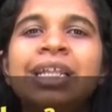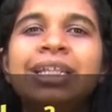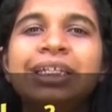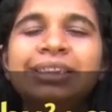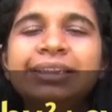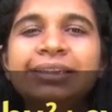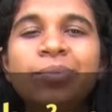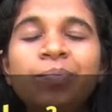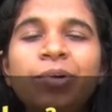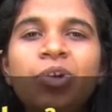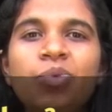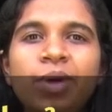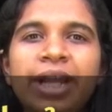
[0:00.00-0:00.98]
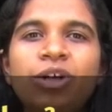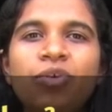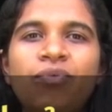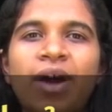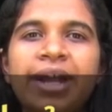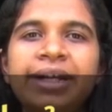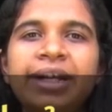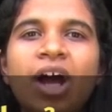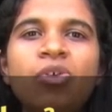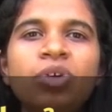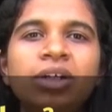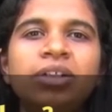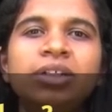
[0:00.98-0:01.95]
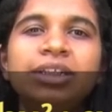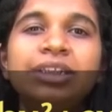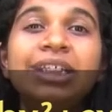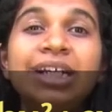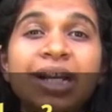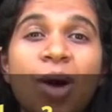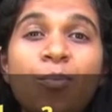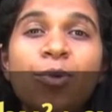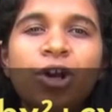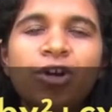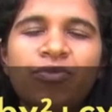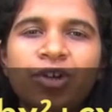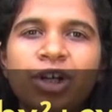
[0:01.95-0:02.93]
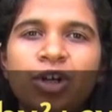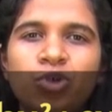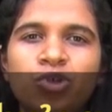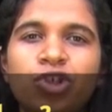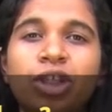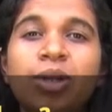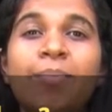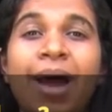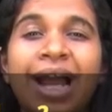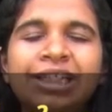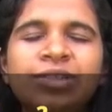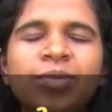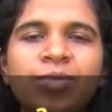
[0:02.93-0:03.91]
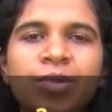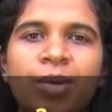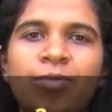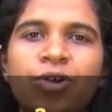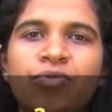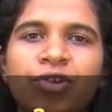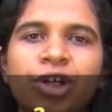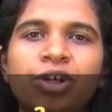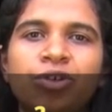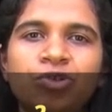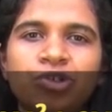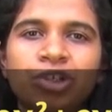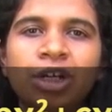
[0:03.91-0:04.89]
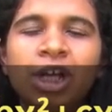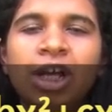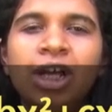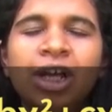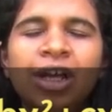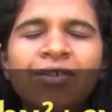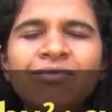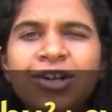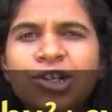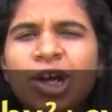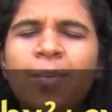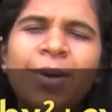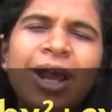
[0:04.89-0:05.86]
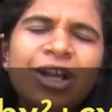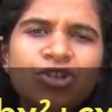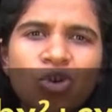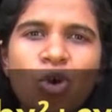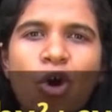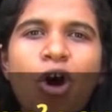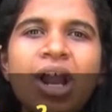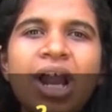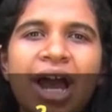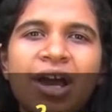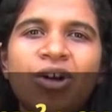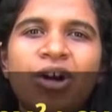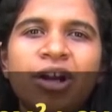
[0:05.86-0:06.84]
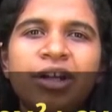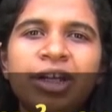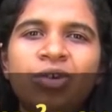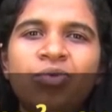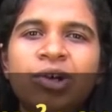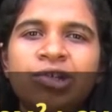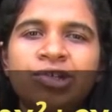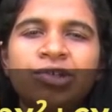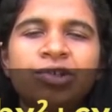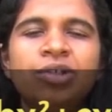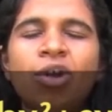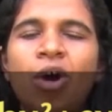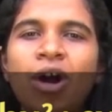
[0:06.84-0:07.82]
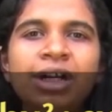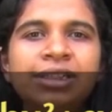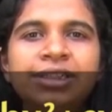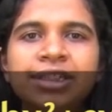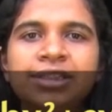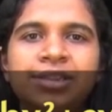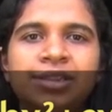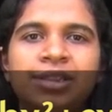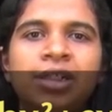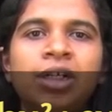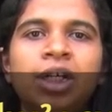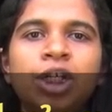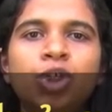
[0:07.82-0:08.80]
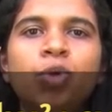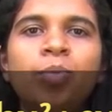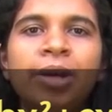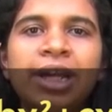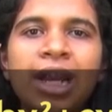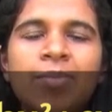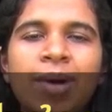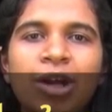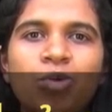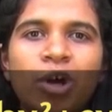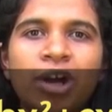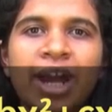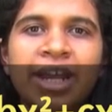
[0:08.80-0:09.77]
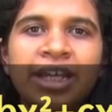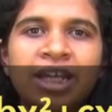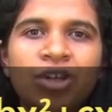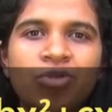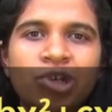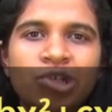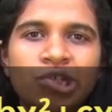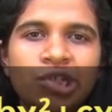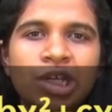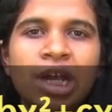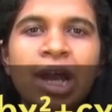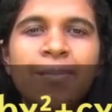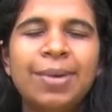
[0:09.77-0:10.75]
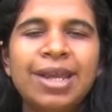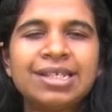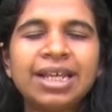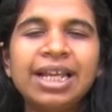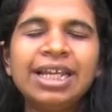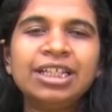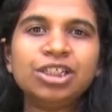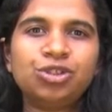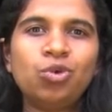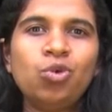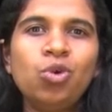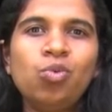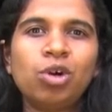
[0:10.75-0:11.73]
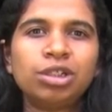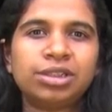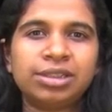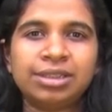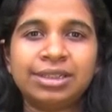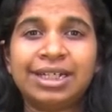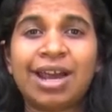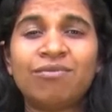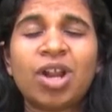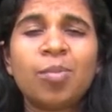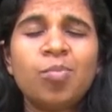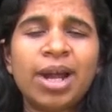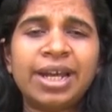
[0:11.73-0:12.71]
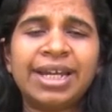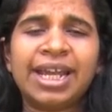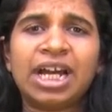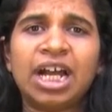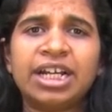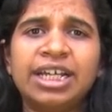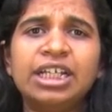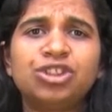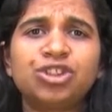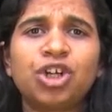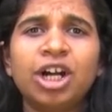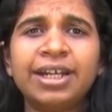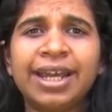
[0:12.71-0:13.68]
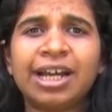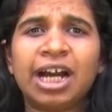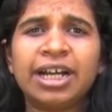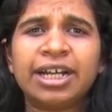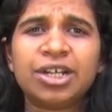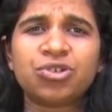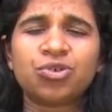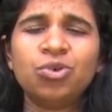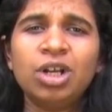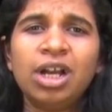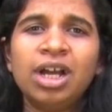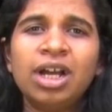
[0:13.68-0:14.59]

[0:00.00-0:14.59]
There's a simple way to find out the number of real roots, or the maximum number of real roots, which applies to all higher order equations, not just cubic and biquadratic equations. Basically, this rule was developed by Descartes. It's called Descartes' rule.